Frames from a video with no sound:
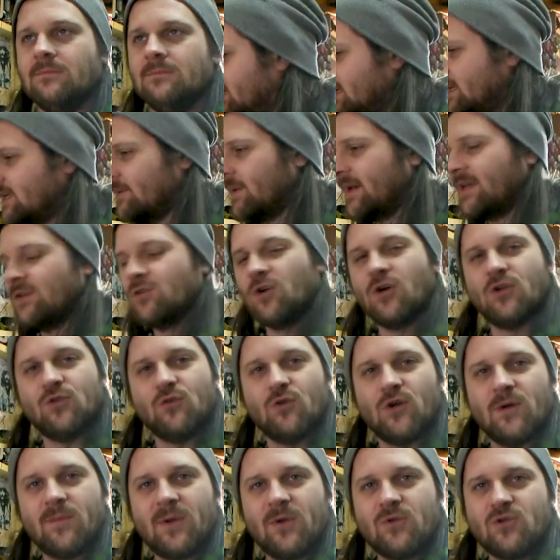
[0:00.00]
like you might not
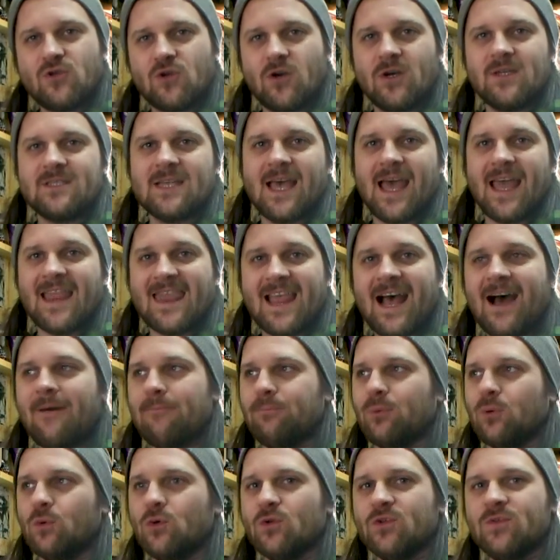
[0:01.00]
know about Jaws, and
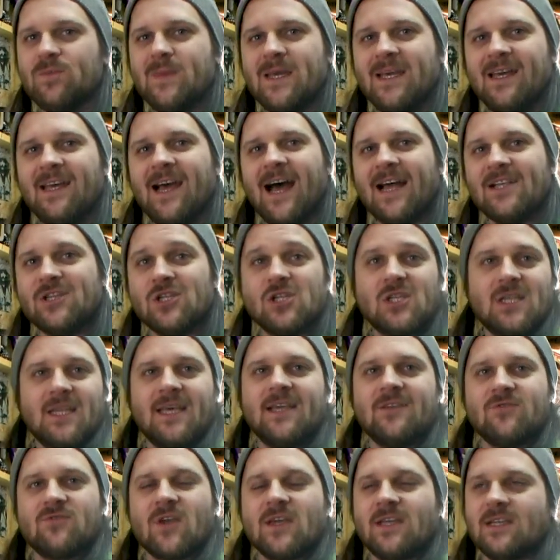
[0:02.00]
that bored me. I just
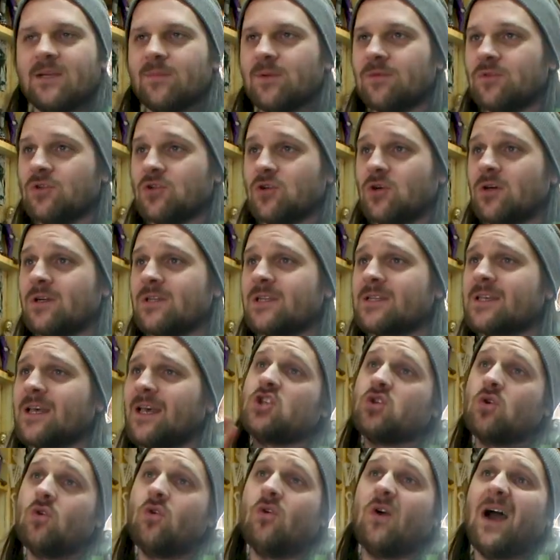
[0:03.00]
liked writing about Jaws.
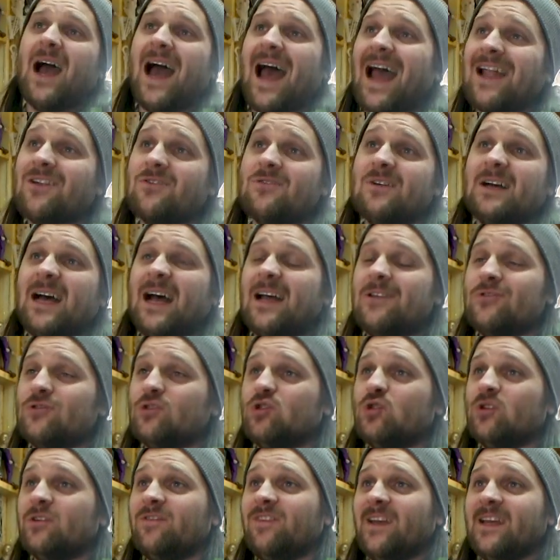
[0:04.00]
So I
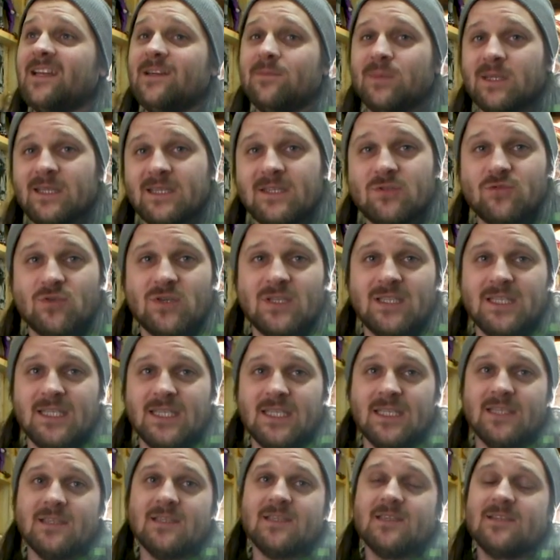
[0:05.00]
don't know if anybody's reading
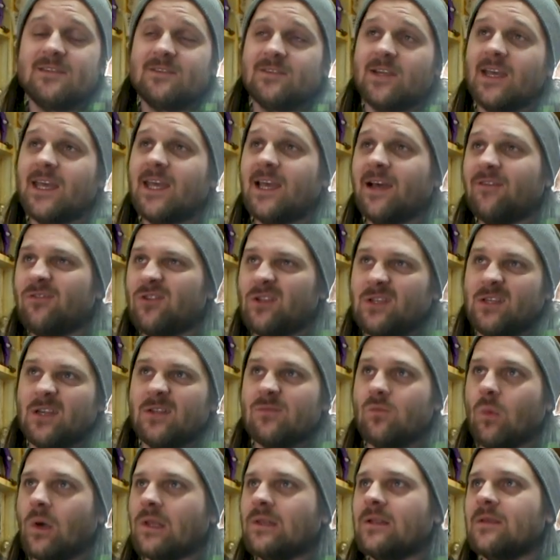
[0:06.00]
these, right? I've only
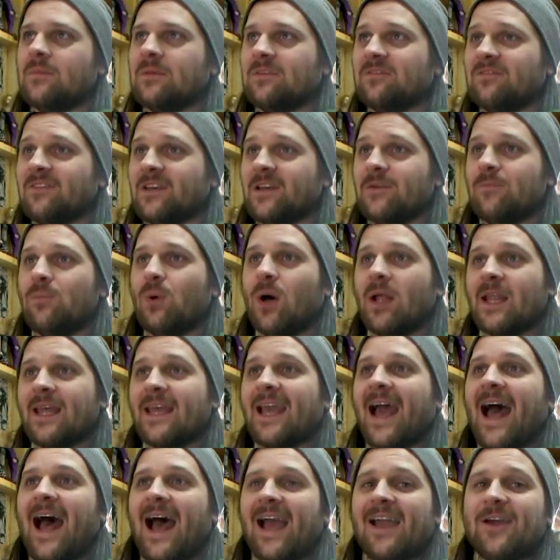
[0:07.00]
done one, to be fair, but
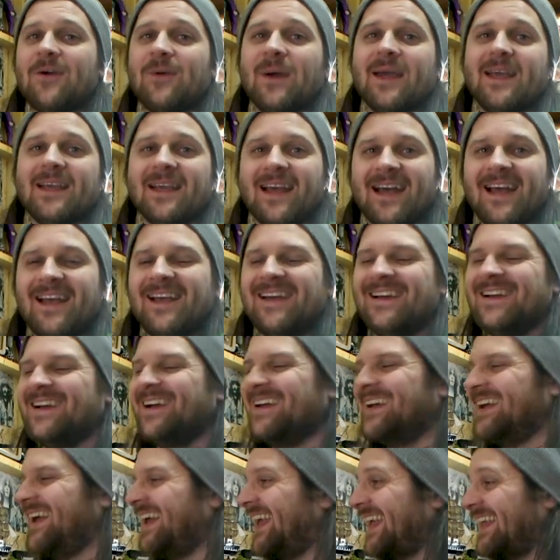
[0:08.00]
like I
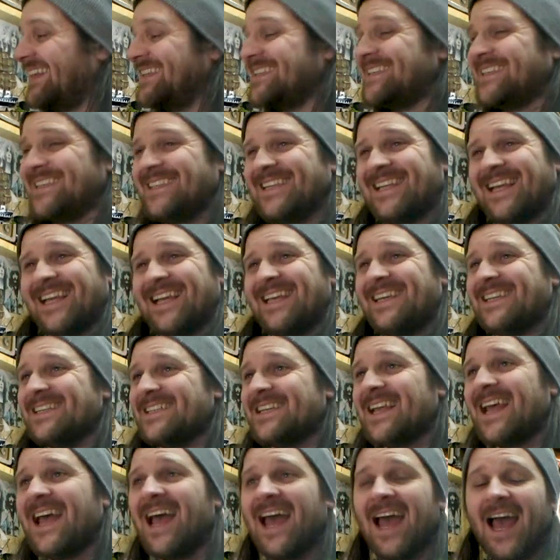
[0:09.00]

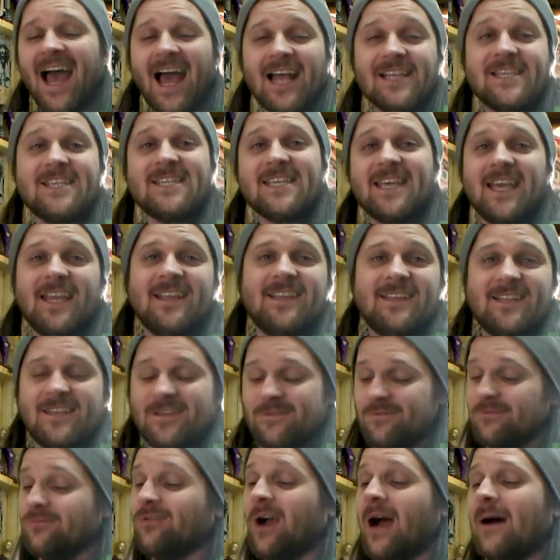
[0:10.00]
just get
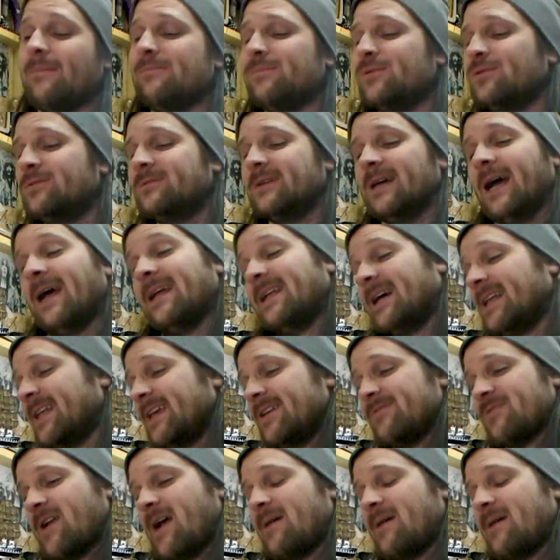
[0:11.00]
to ramble, and I like